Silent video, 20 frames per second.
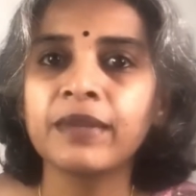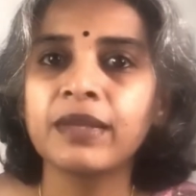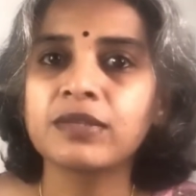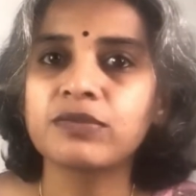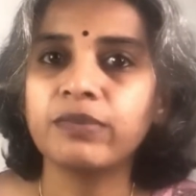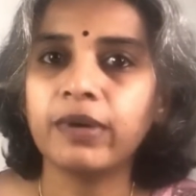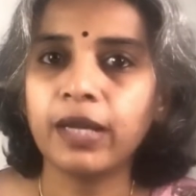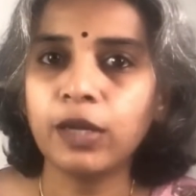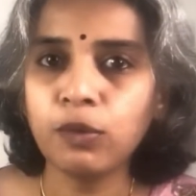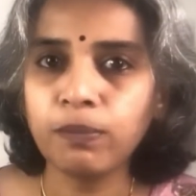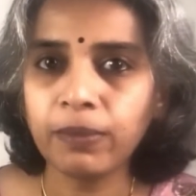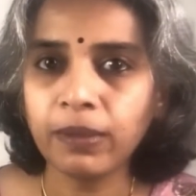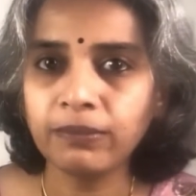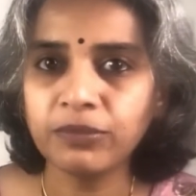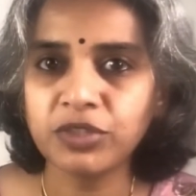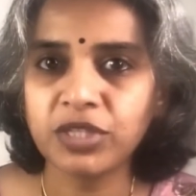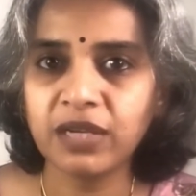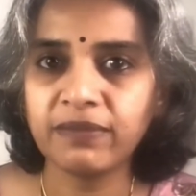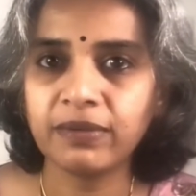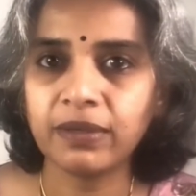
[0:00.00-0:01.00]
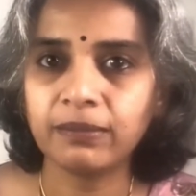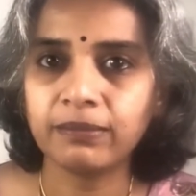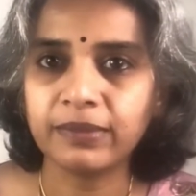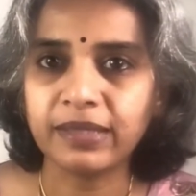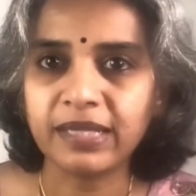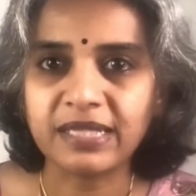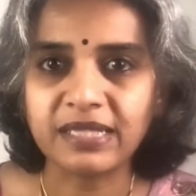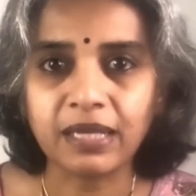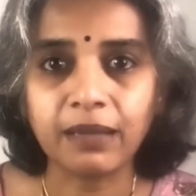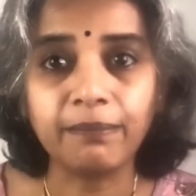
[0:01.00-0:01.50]
Swaroopam Shivam
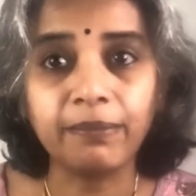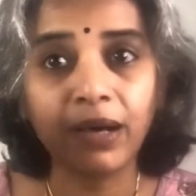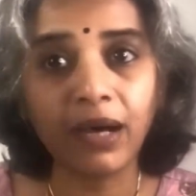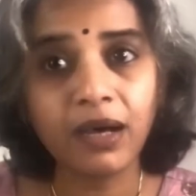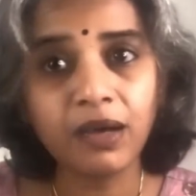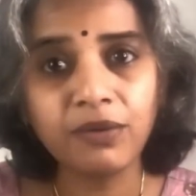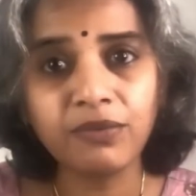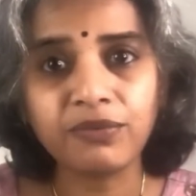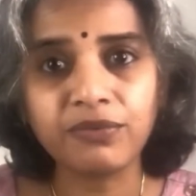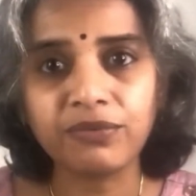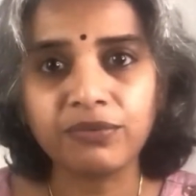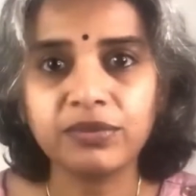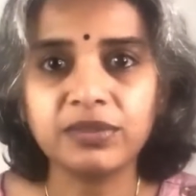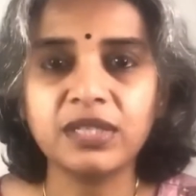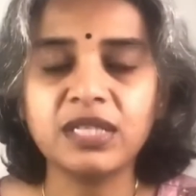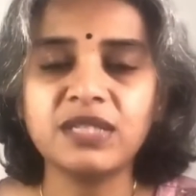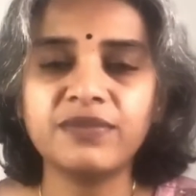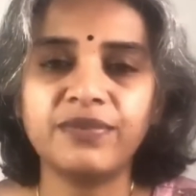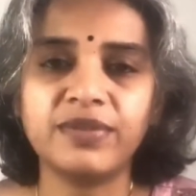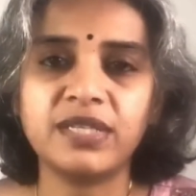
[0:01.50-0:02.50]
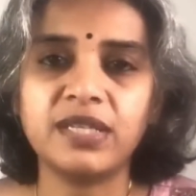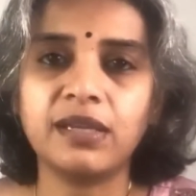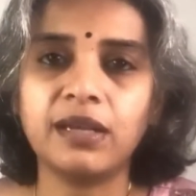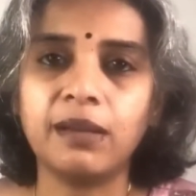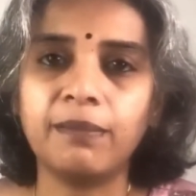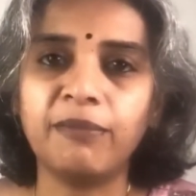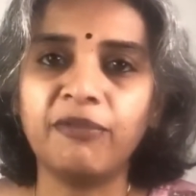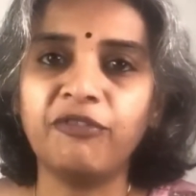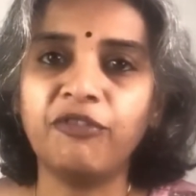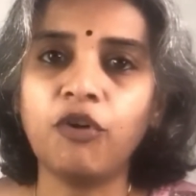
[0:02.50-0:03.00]
is above this physical
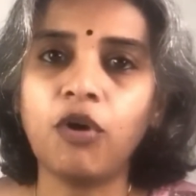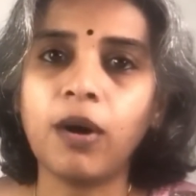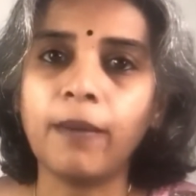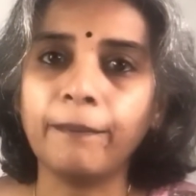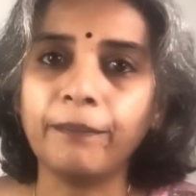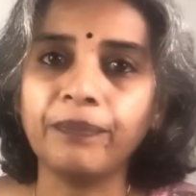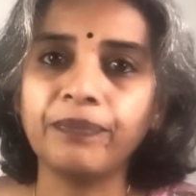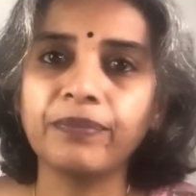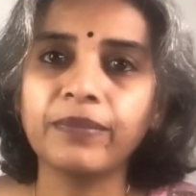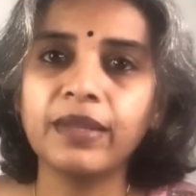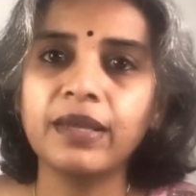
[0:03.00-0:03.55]
form.